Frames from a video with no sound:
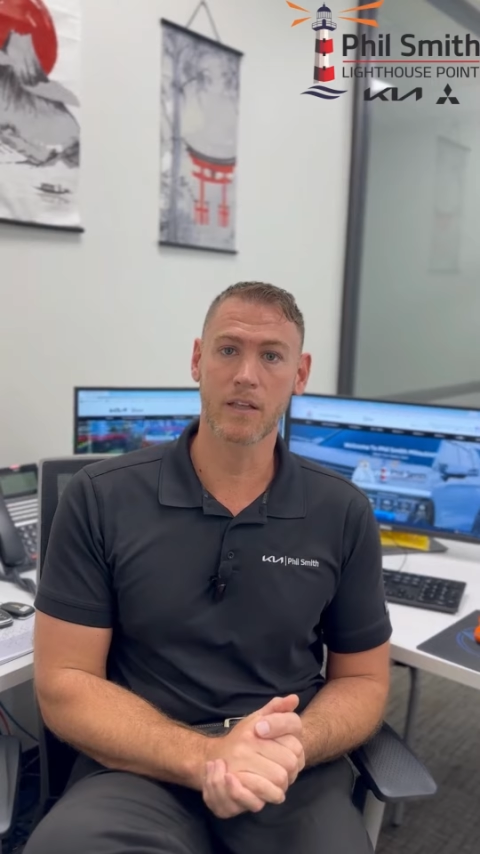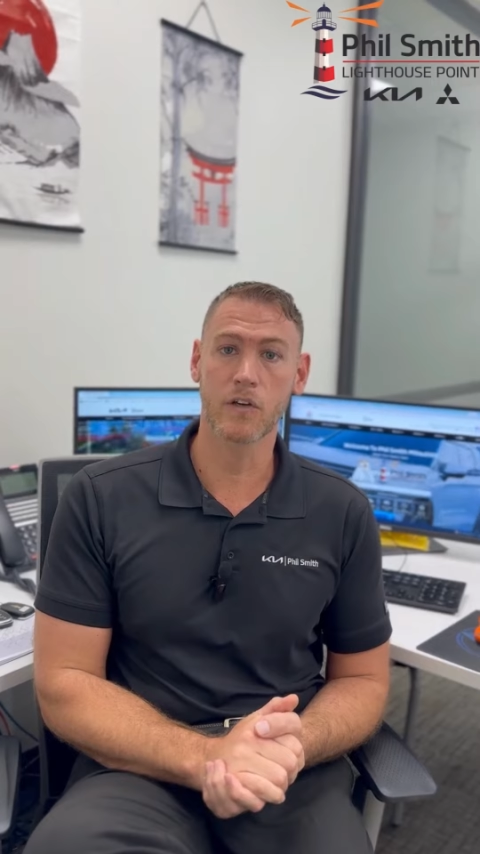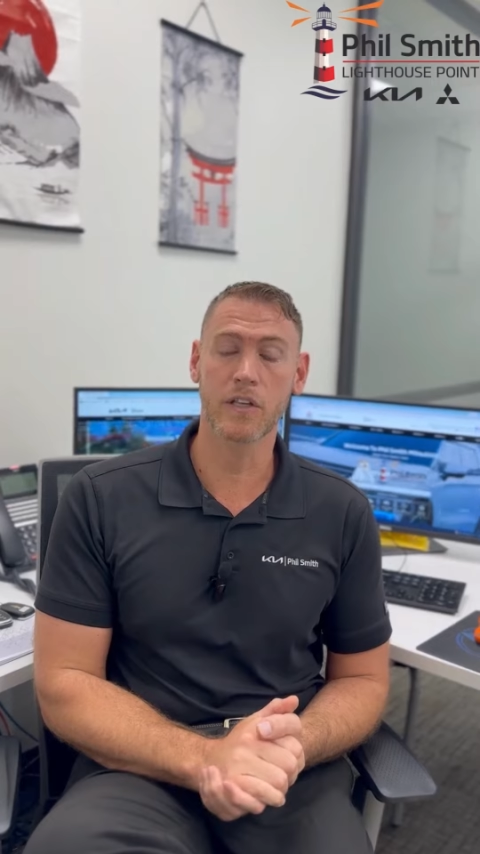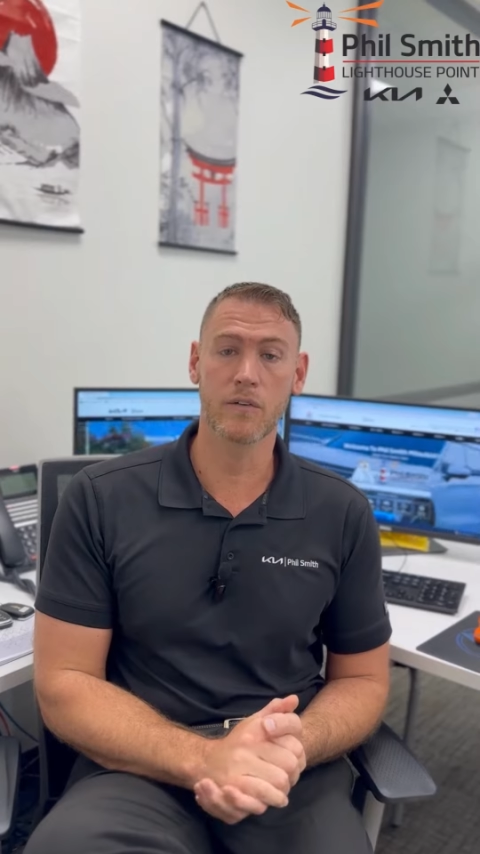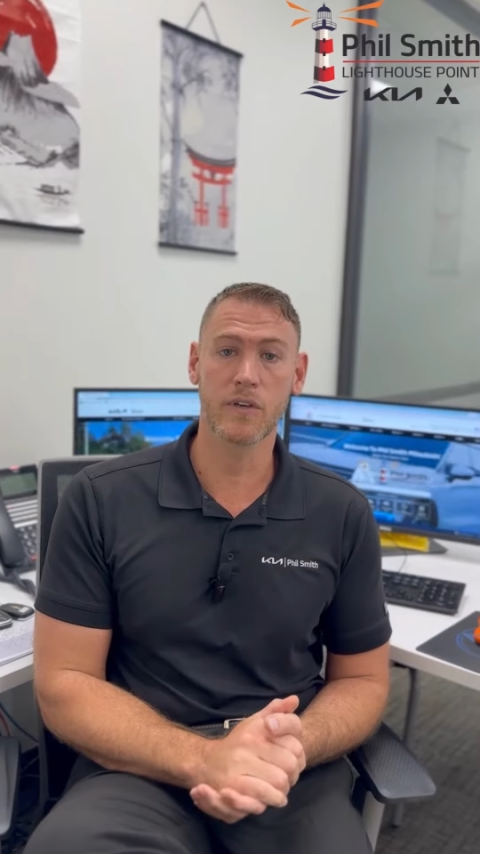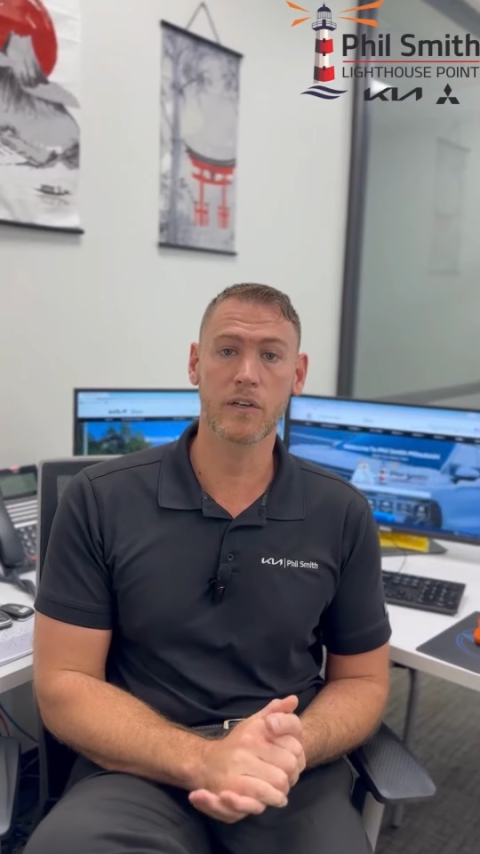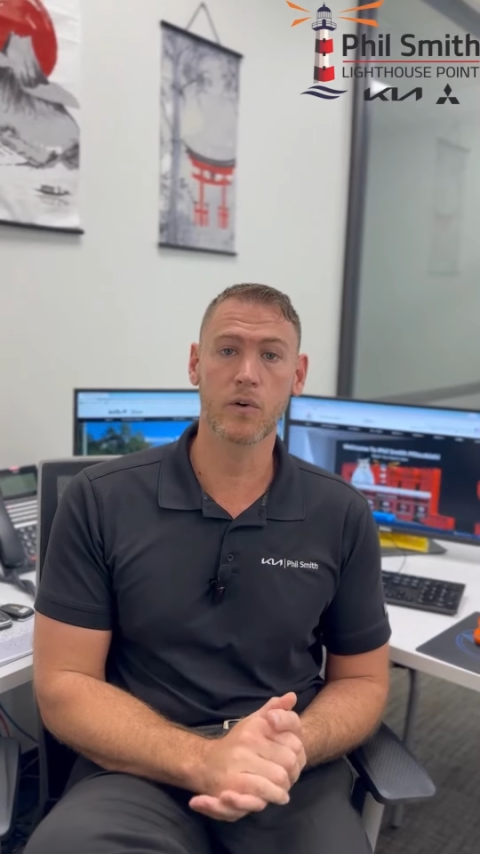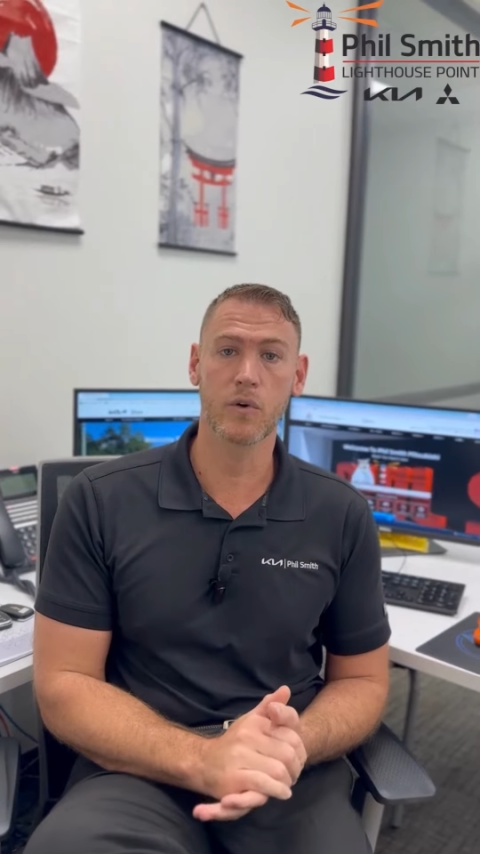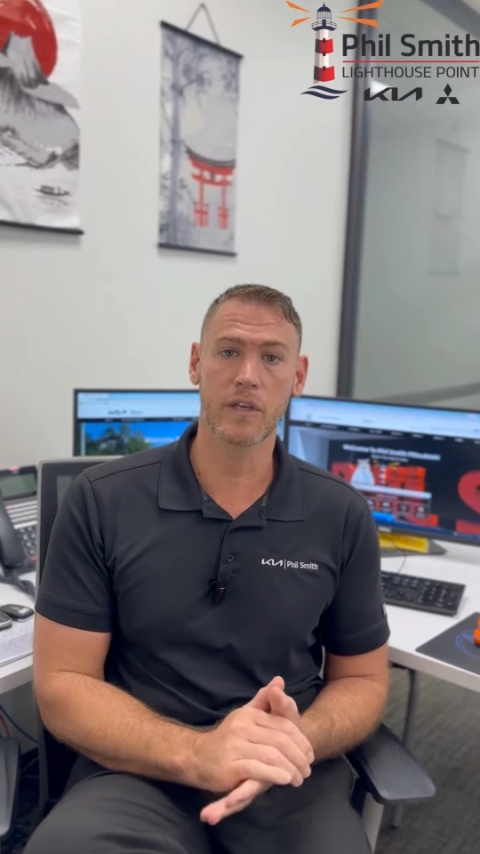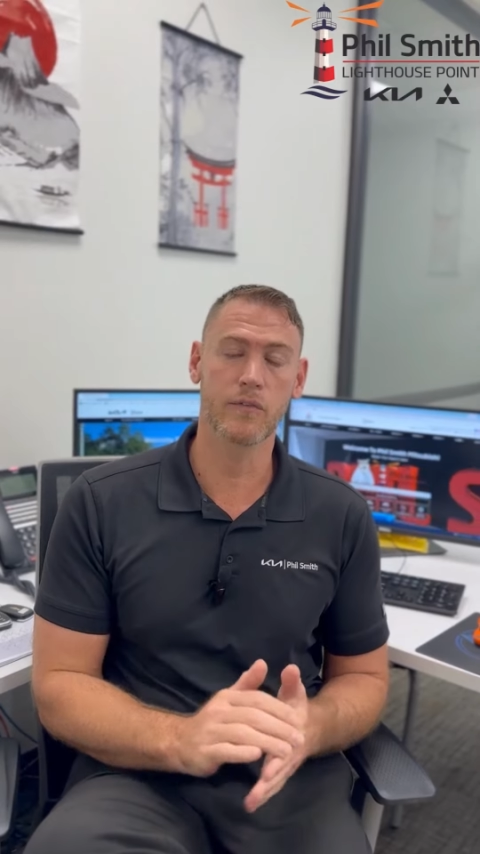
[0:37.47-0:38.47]
can look at the
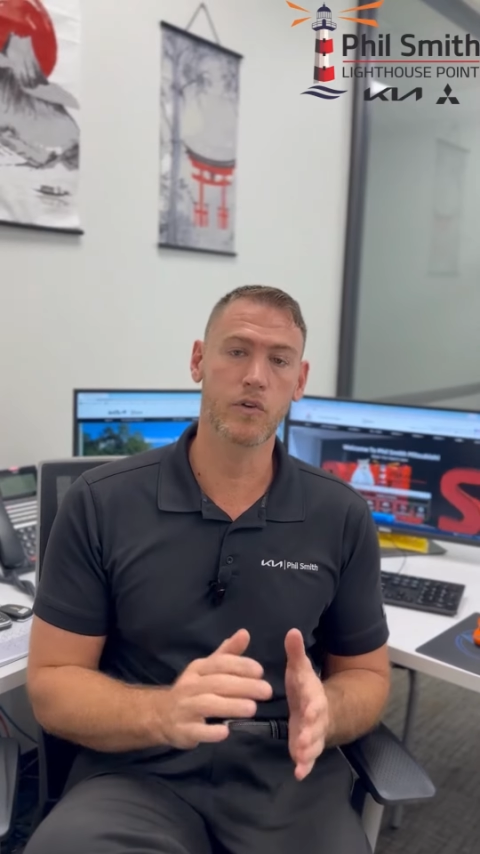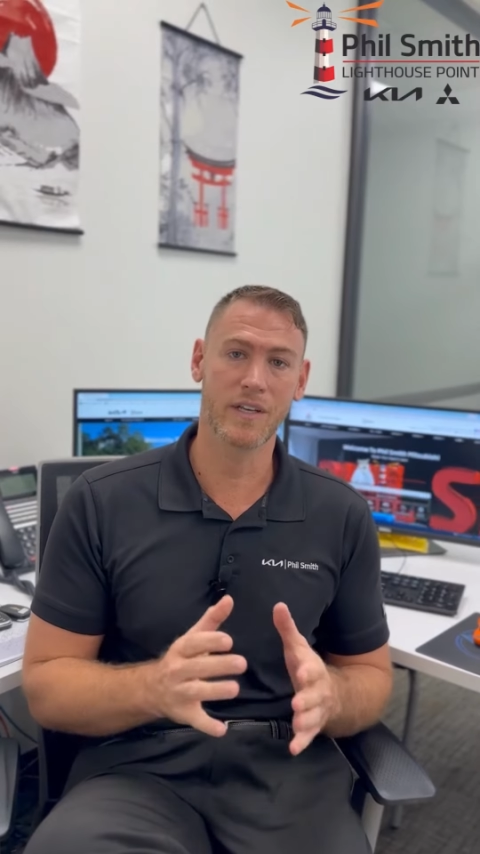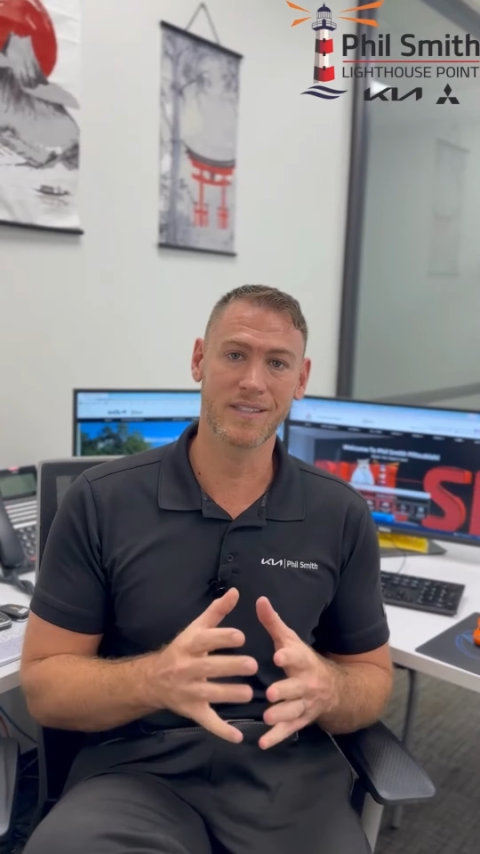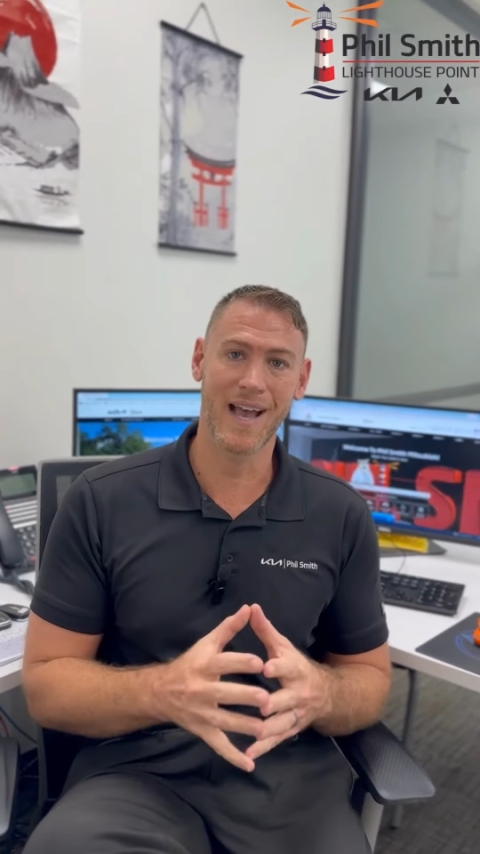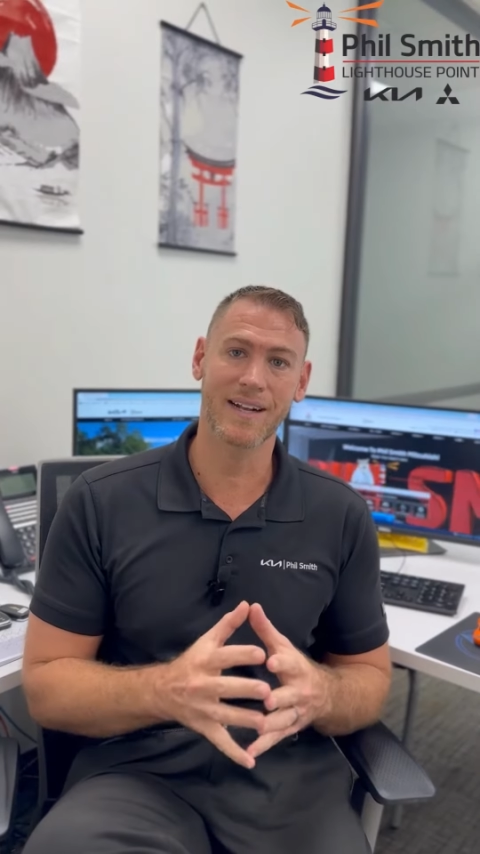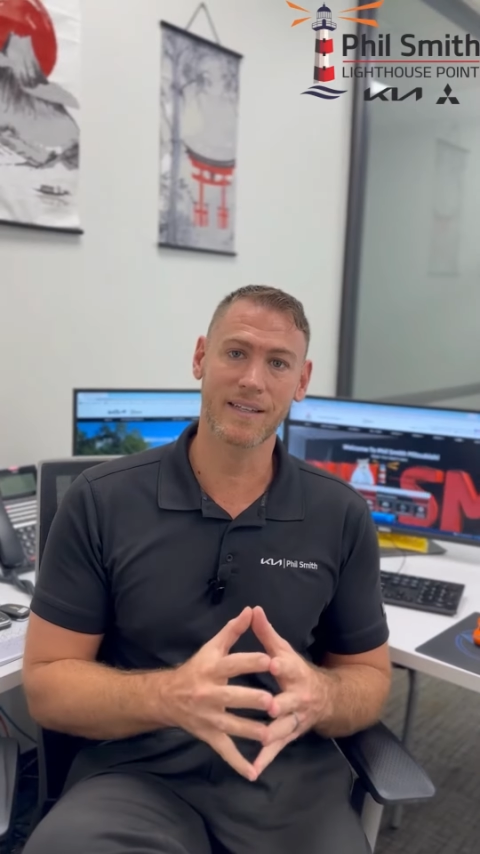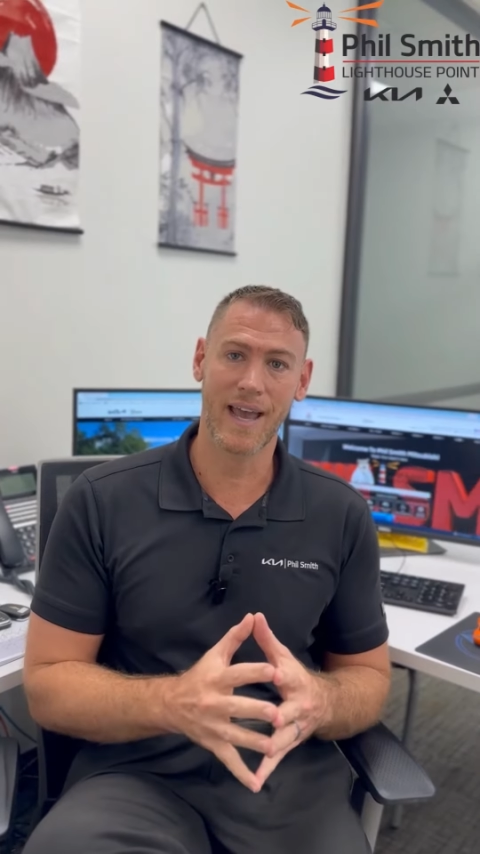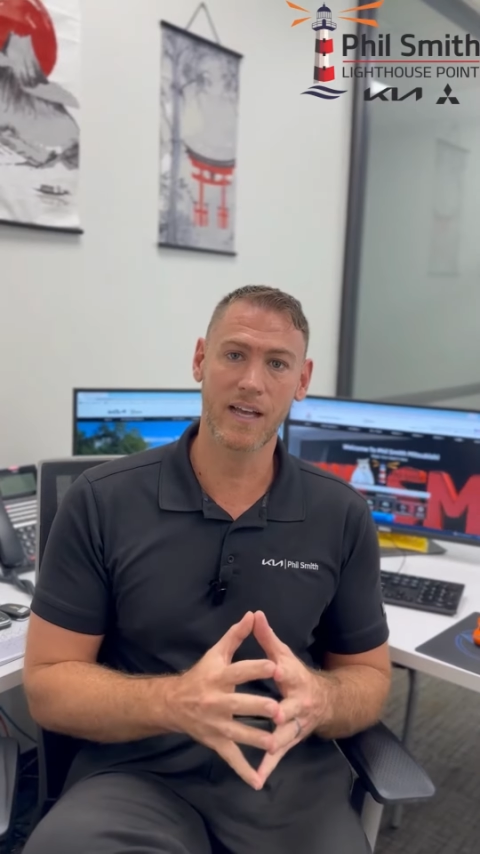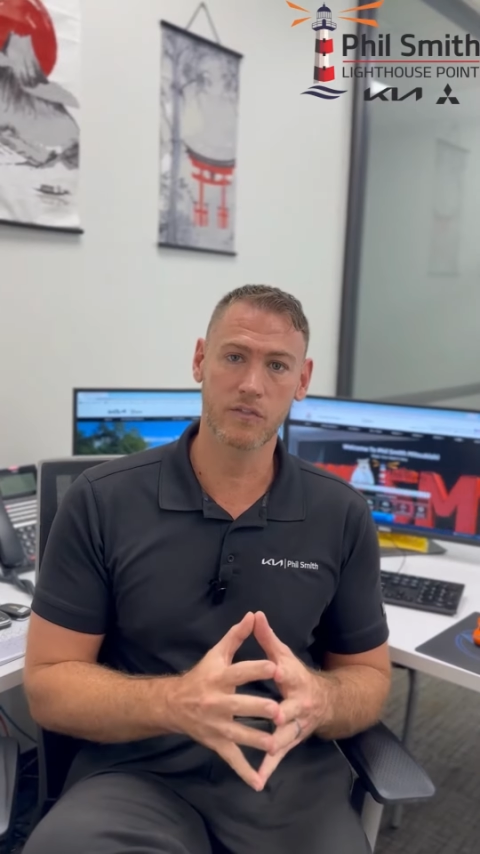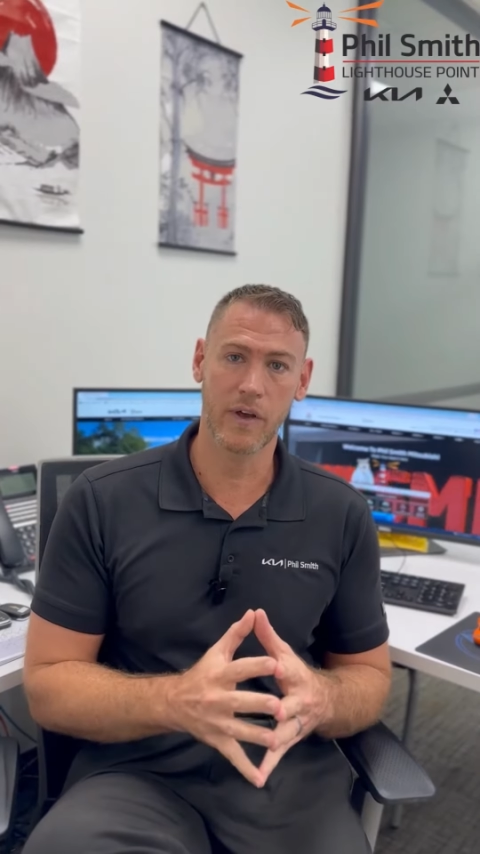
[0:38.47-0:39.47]
vehicle and give you an exact
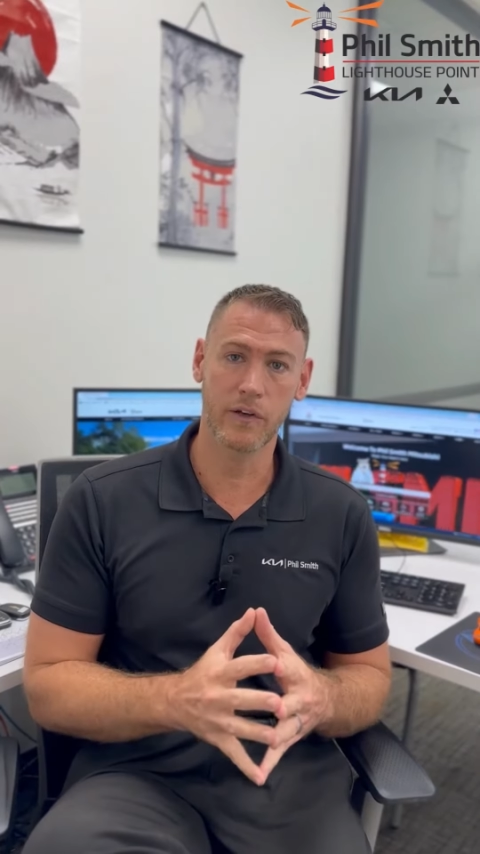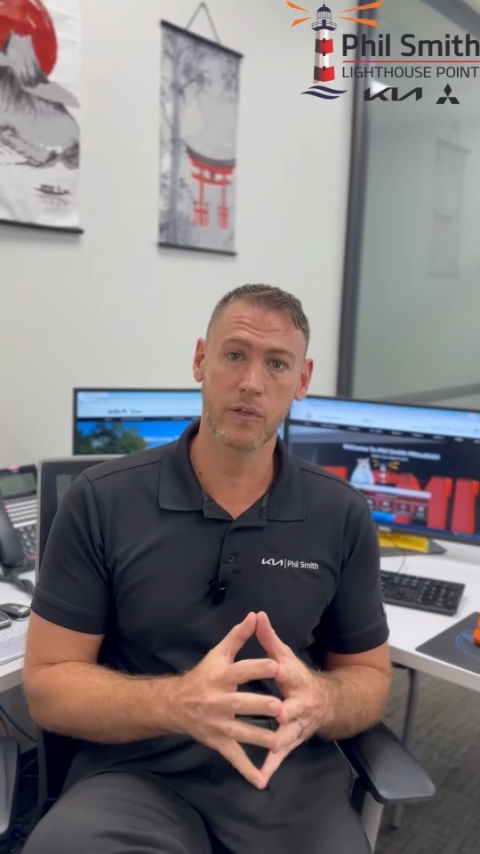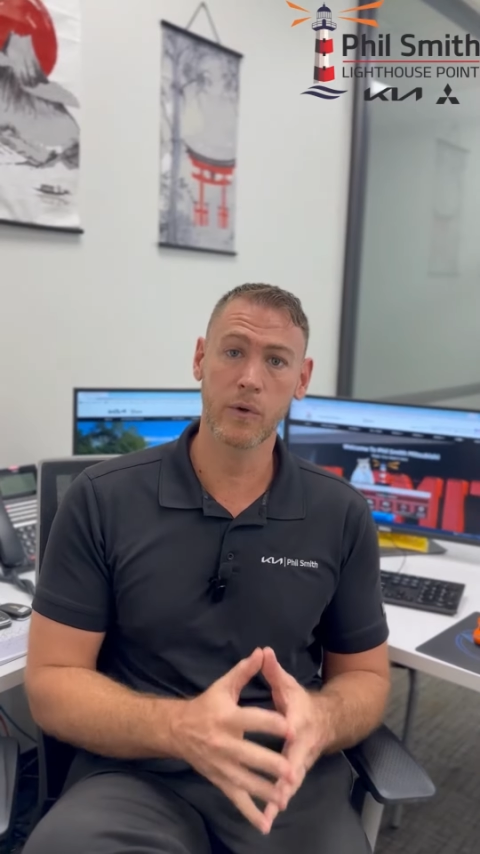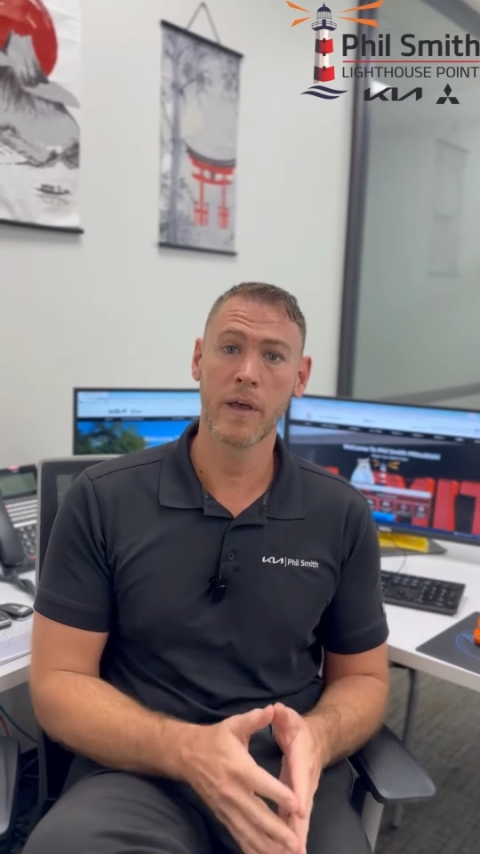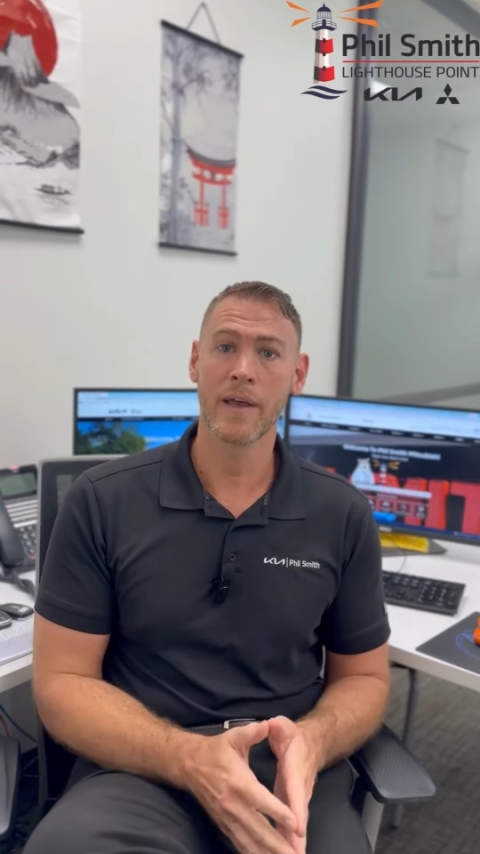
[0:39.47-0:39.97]
cash value